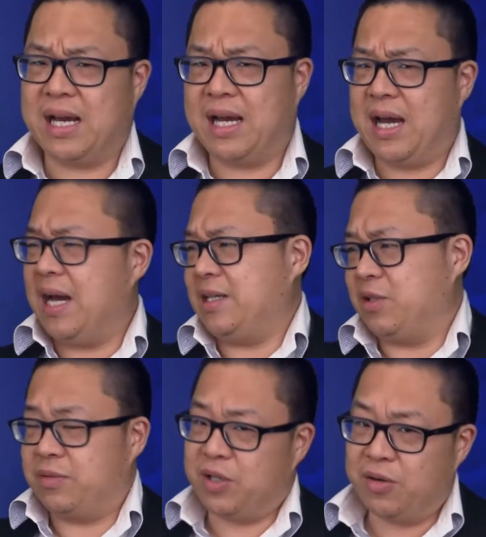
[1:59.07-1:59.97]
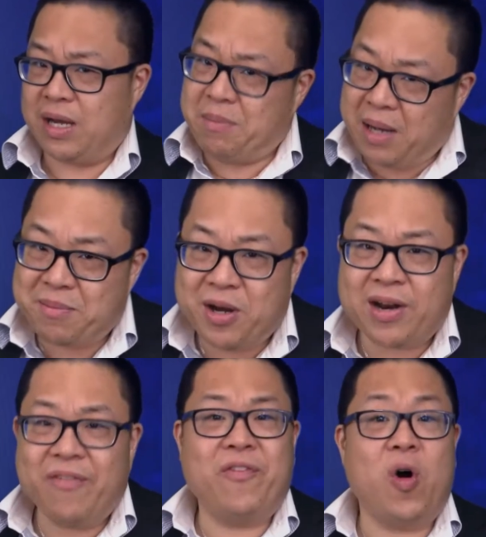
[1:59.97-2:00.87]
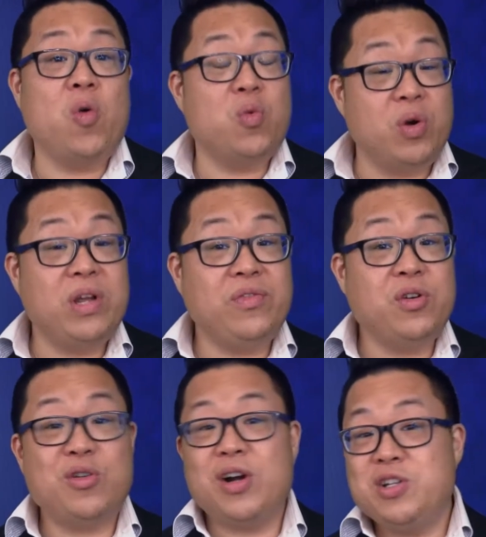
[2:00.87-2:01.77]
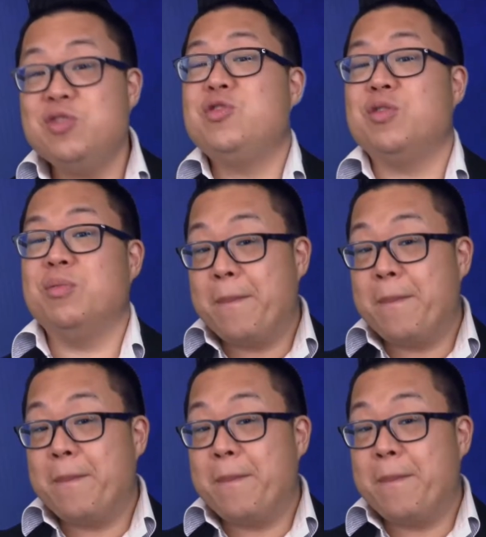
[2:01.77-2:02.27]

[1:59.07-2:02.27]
I, I, don't, you know, I'm, I'm not a phone reviewer on YouTube.